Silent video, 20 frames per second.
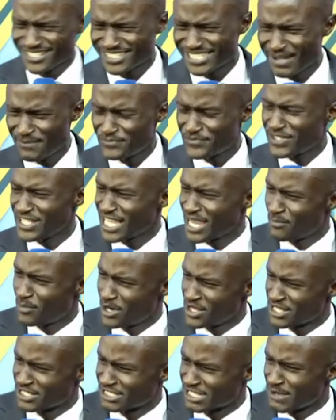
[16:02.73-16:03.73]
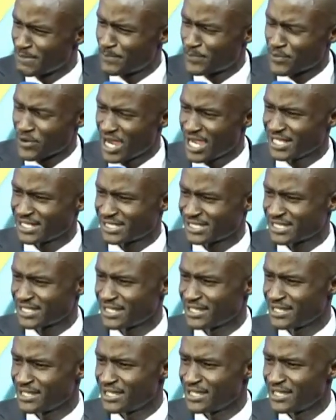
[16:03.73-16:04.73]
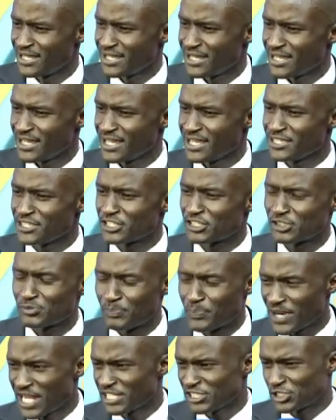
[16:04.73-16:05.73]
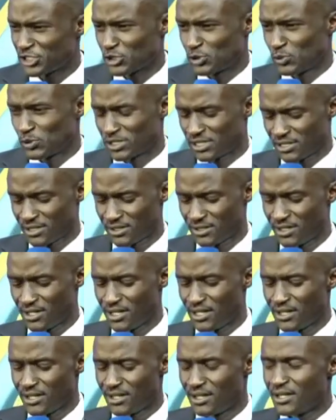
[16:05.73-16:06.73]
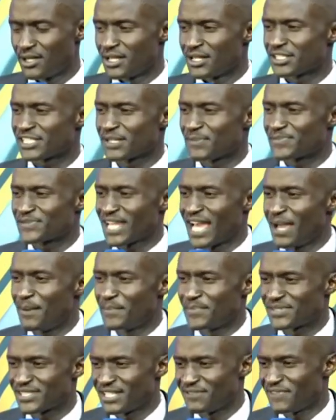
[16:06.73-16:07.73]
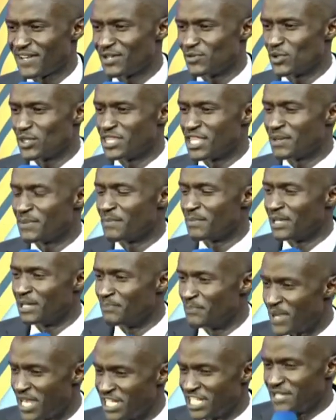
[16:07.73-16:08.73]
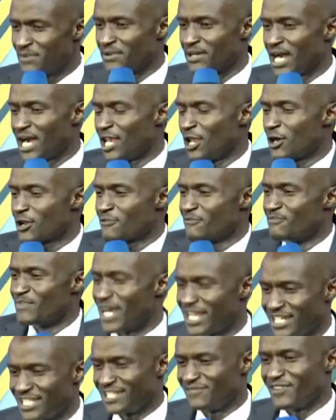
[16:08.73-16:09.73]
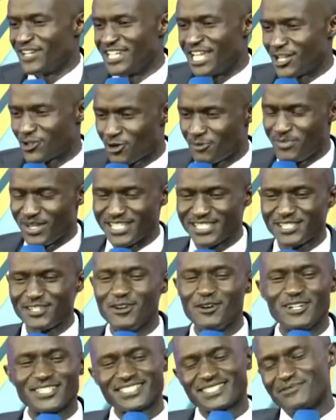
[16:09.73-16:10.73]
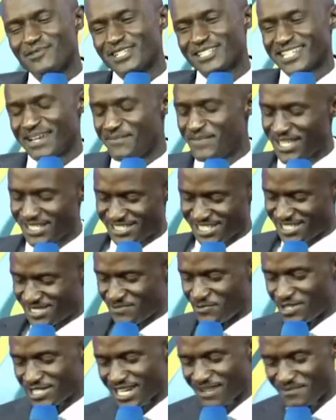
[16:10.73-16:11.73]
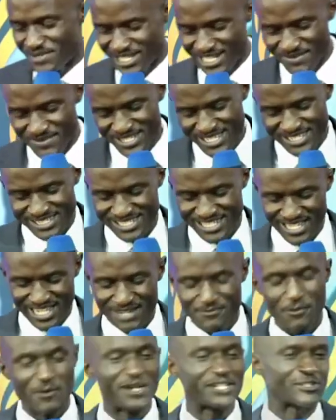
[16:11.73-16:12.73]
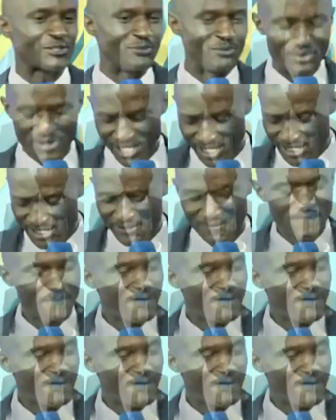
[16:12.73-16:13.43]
same thing, I bought the same price, and the price shoot. And sometimes even with the many, a lot of money, even Nairobians, you know what amazes, let me just take a commercial break.